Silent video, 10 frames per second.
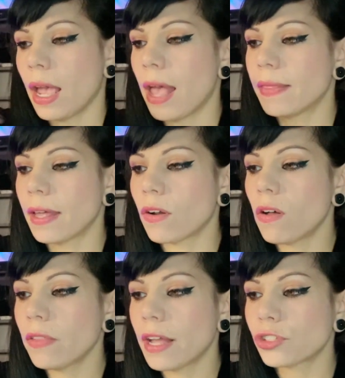And then
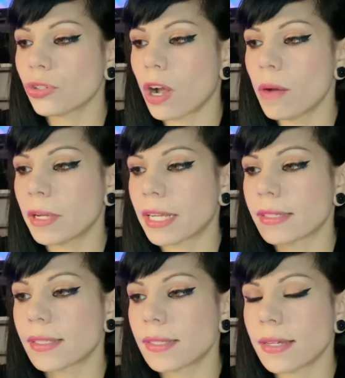all that trauma
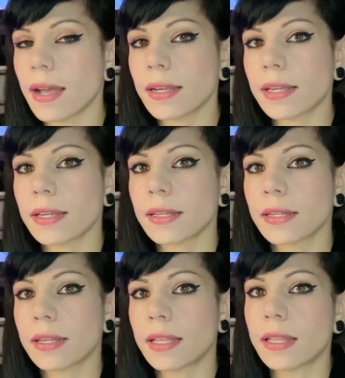gets stuck
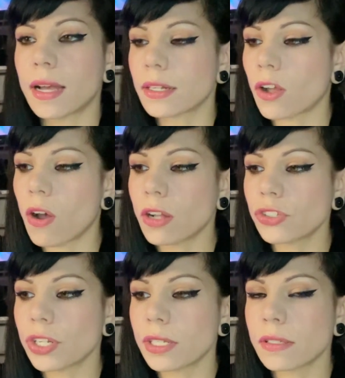in the
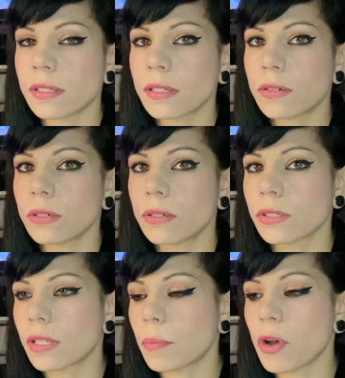unconscious or
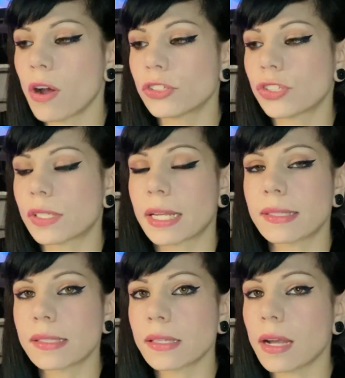subconscious. It
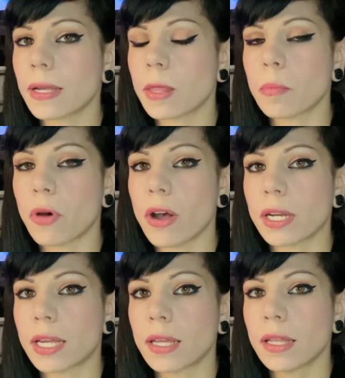gets stuck in the body.